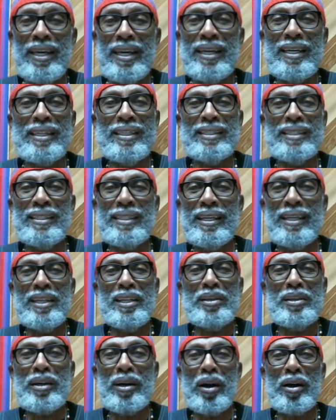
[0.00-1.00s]
He said
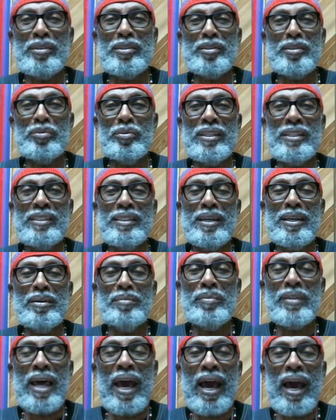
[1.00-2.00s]
it cost
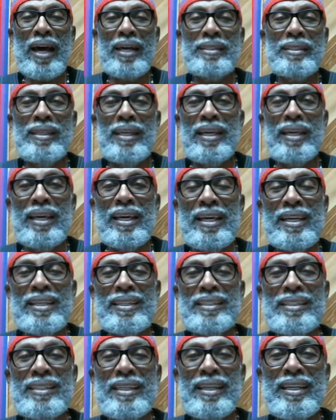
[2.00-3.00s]
twenty-seven thousand. He
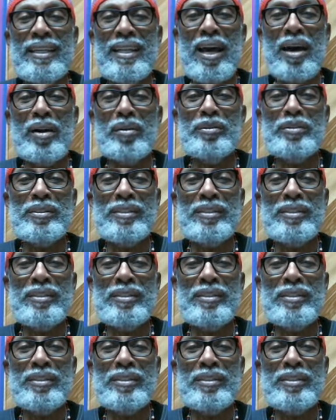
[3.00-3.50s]
said and I was